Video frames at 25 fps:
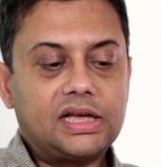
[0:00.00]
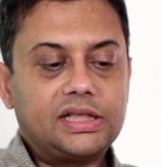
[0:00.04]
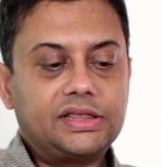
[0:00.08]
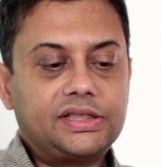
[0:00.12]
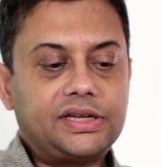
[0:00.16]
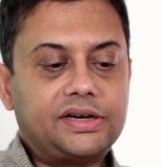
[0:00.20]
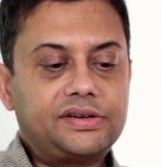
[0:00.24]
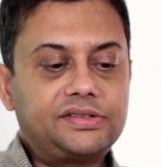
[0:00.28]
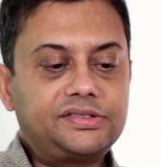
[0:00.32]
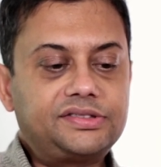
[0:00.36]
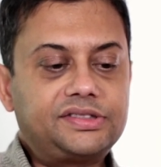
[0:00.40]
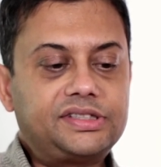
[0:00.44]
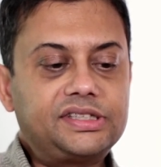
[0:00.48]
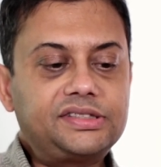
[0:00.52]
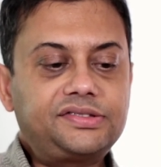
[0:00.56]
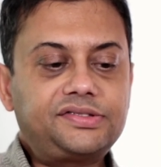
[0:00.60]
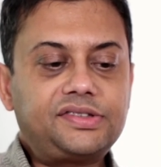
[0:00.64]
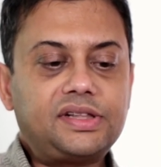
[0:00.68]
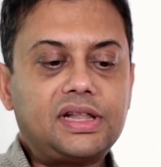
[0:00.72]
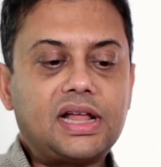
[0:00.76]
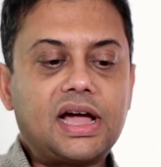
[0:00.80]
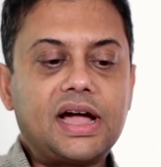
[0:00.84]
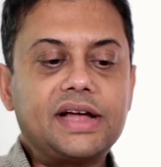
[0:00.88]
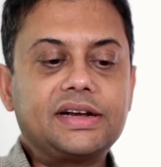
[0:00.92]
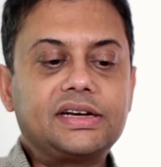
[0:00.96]
there is
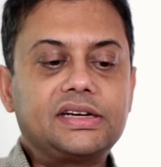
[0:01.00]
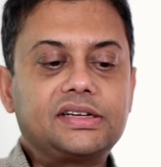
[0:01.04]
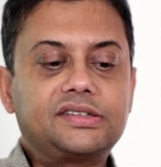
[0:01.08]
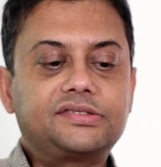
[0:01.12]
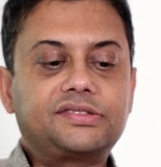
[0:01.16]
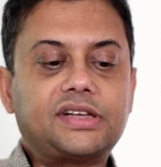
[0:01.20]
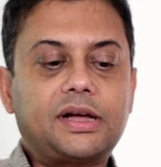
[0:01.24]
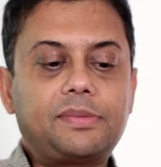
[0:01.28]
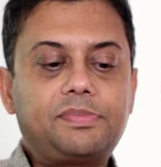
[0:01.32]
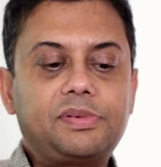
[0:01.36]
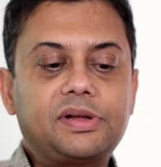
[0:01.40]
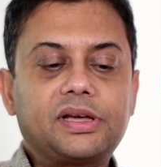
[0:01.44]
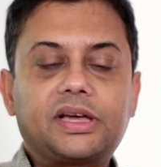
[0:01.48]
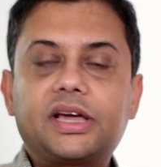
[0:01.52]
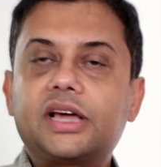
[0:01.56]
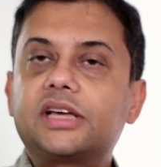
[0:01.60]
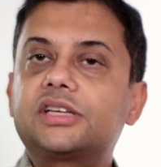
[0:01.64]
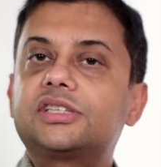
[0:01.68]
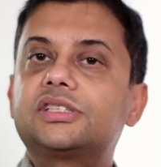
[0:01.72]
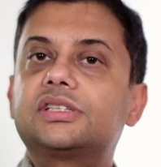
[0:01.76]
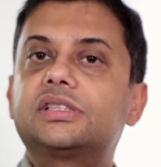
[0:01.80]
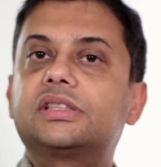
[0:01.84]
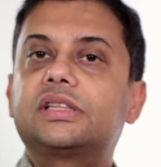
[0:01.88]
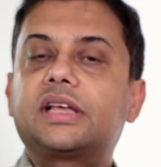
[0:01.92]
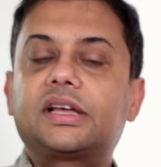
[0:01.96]
this line in his
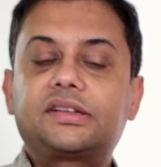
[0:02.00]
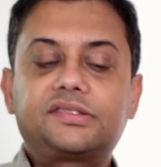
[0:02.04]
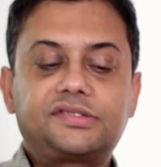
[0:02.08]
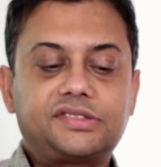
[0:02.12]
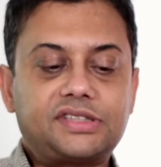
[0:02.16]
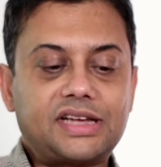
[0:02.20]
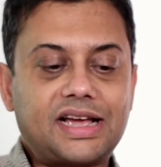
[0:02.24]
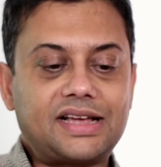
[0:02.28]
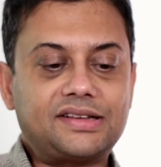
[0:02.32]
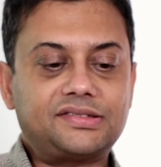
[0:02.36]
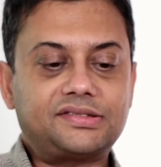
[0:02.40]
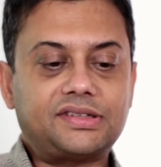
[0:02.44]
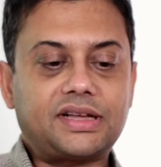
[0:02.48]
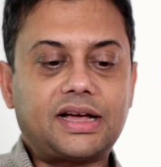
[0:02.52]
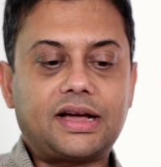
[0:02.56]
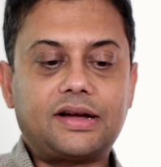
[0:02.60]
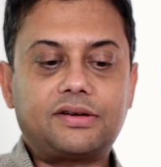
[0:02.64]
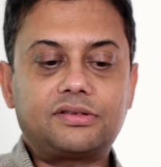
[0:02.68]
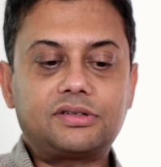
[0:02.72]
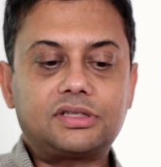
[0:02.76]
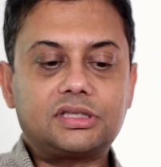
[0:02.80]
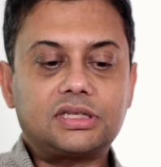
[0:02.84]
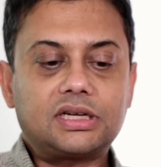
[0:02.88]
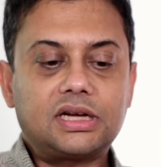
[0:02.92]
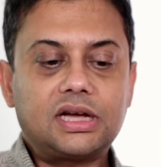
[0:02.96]
application that stands
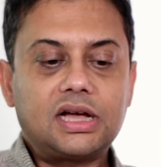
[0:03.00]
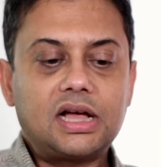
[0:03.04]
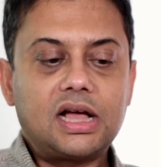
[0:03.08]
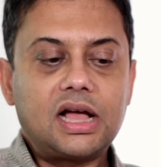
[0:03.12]
out.